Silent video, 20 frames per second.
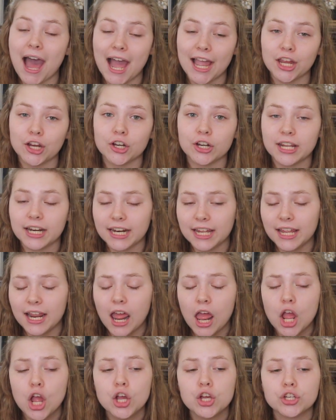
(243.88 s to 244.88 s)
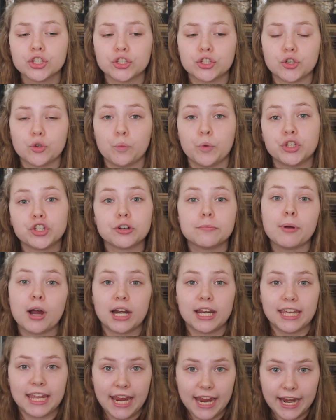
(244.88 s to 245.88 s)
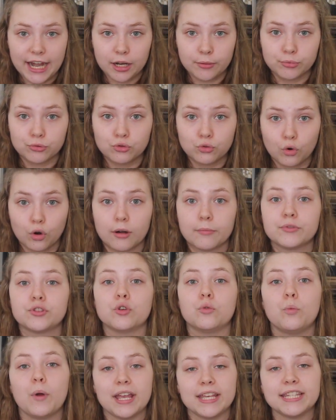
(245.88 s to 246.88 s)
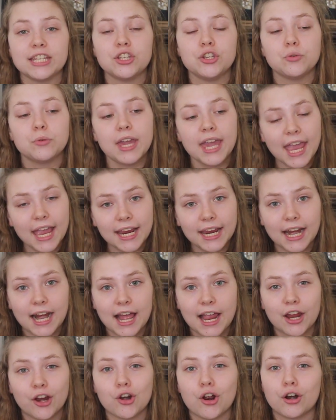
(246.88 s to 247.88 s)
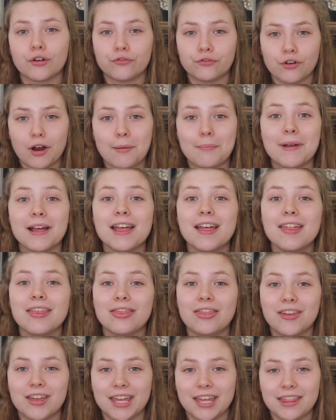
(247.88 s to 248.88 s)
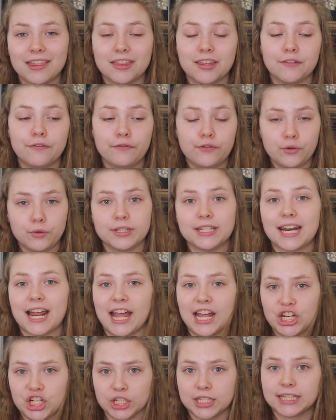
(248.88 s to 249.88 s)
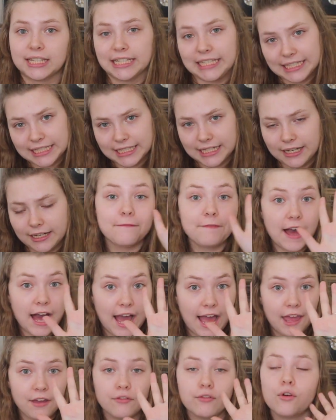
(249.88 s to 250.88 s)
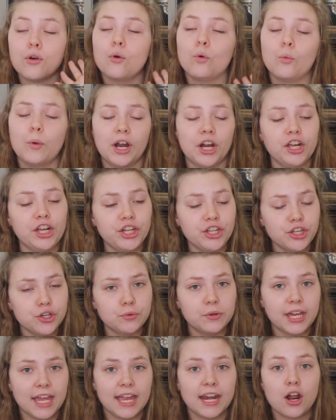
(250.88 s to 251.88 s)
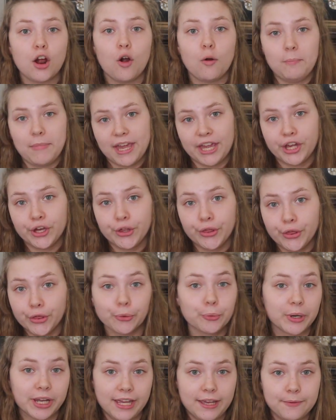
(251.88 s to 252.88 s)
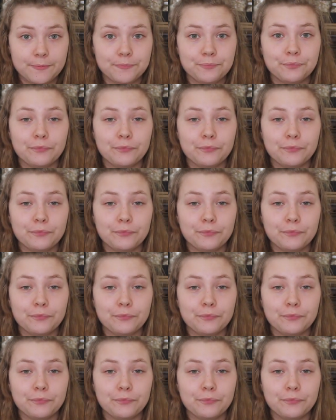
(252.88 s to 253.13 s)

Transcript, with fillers: iron in it, so, which your body can't absorb. So ways that you can get iron are from the, the foods that I just listed. Five, where can you get omega-3?